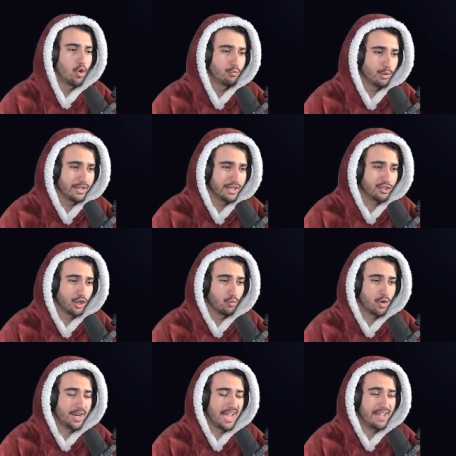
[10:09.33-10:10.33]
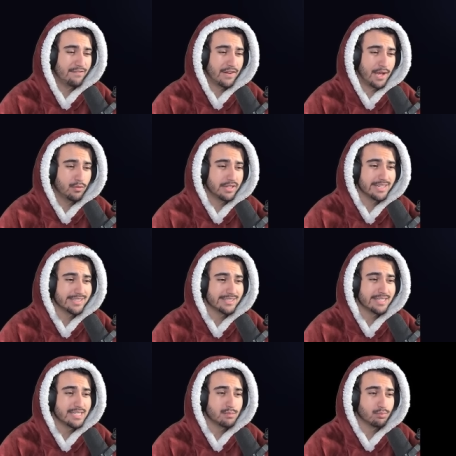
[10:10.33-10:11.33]
One really good one I found
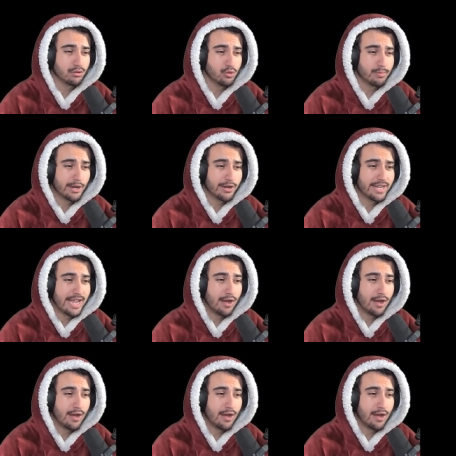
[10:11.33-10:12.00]
is these blueberry